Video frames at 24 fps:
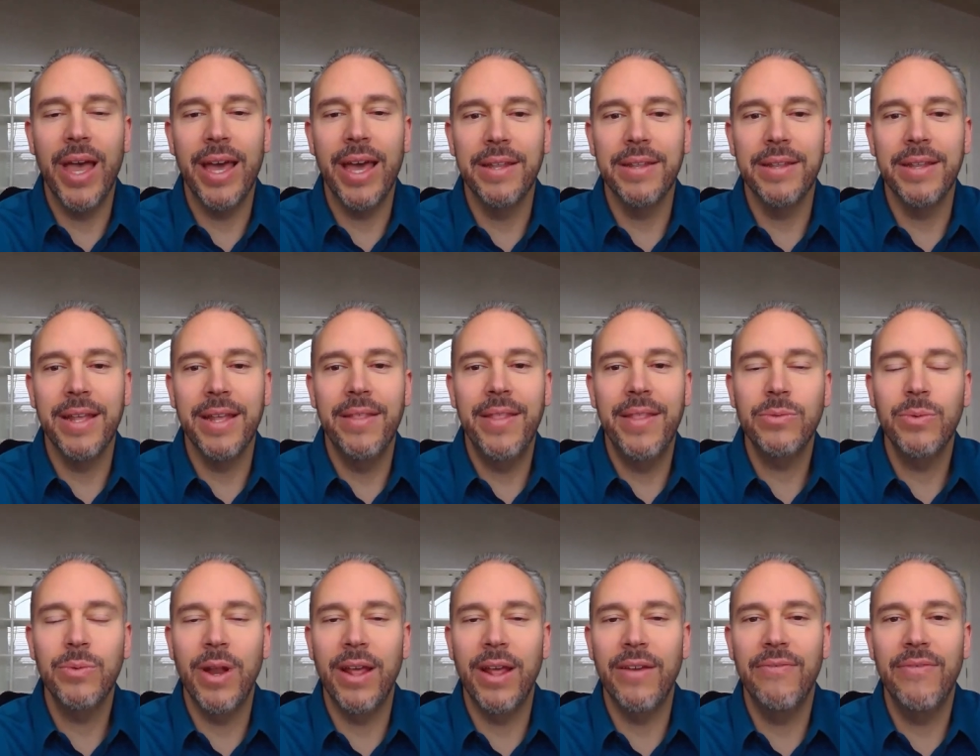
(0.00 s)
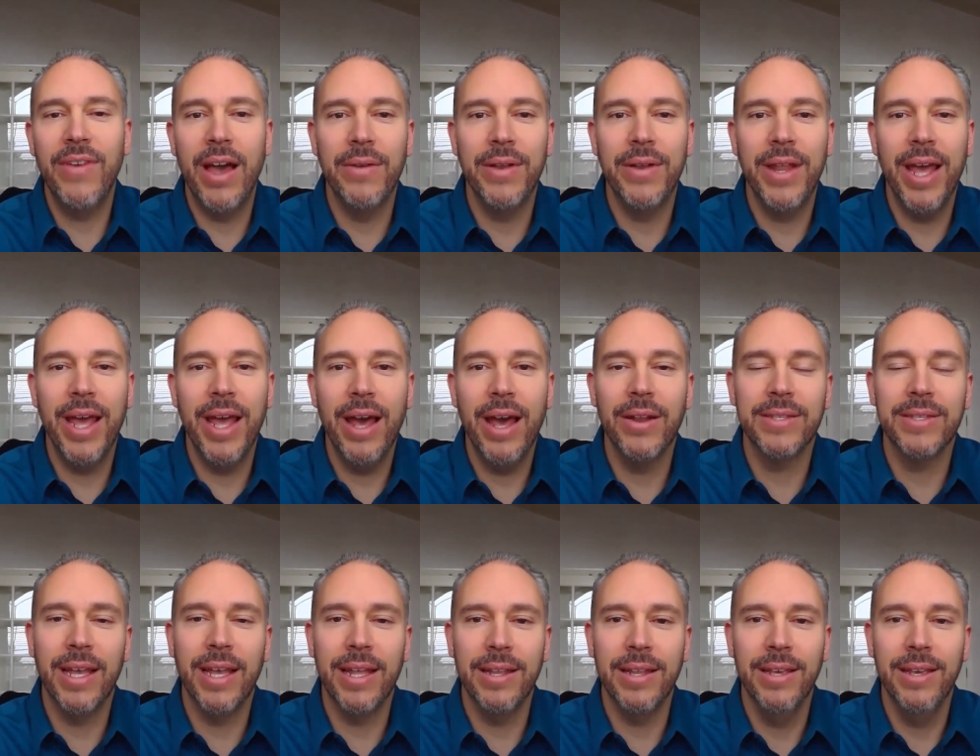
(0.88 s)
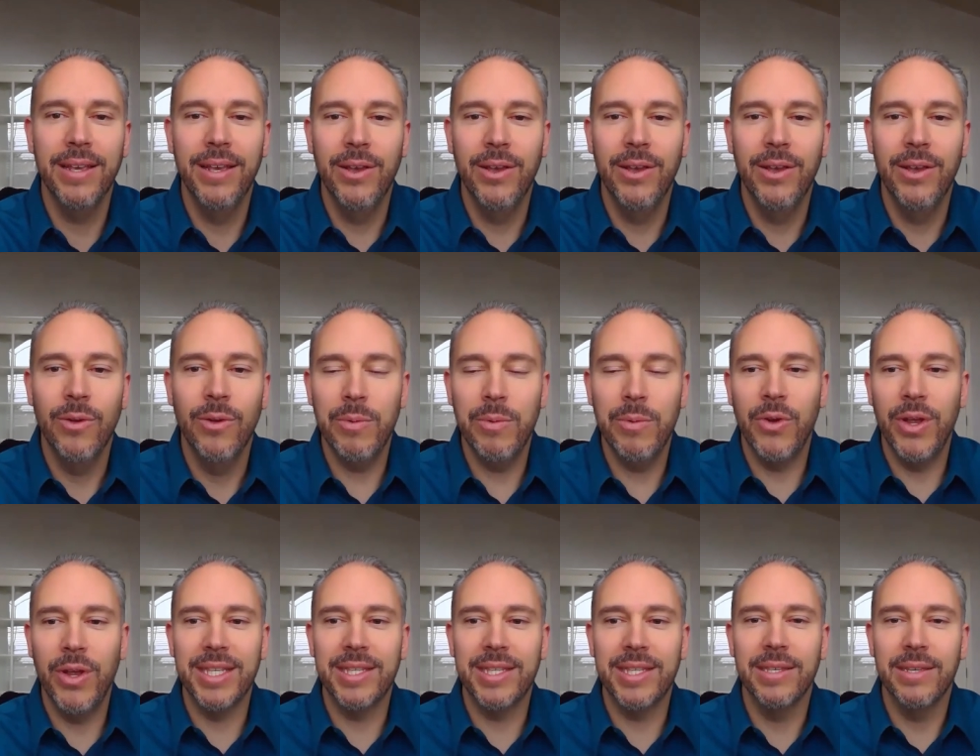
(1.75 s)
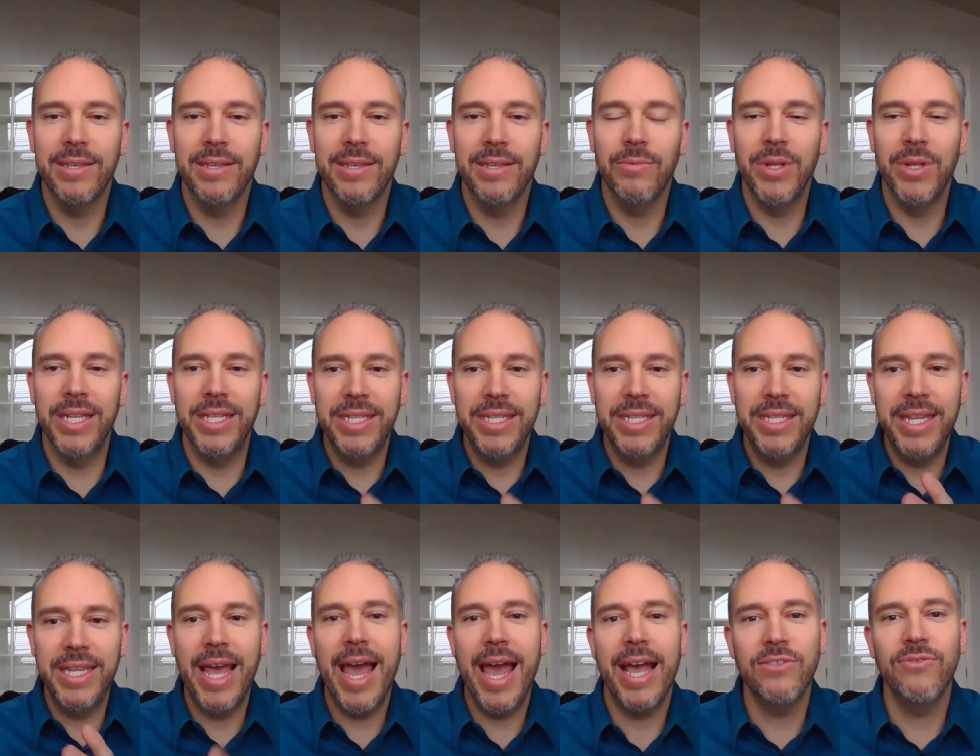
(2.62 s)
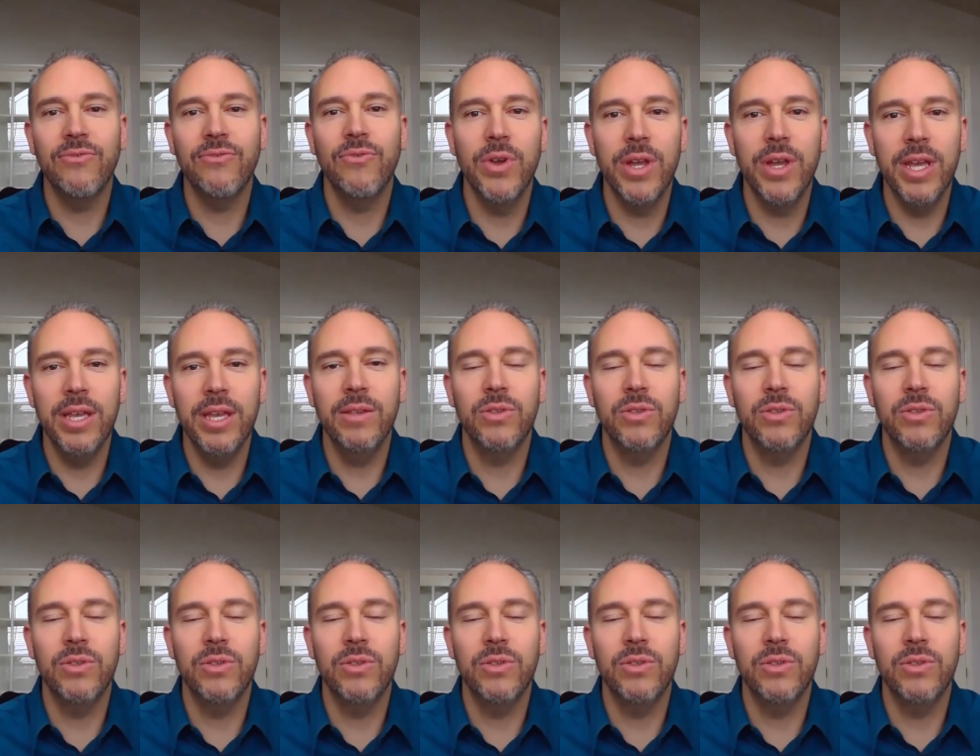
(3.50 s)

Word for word: And, and that's what I found out is that we're able to create this really tax-free,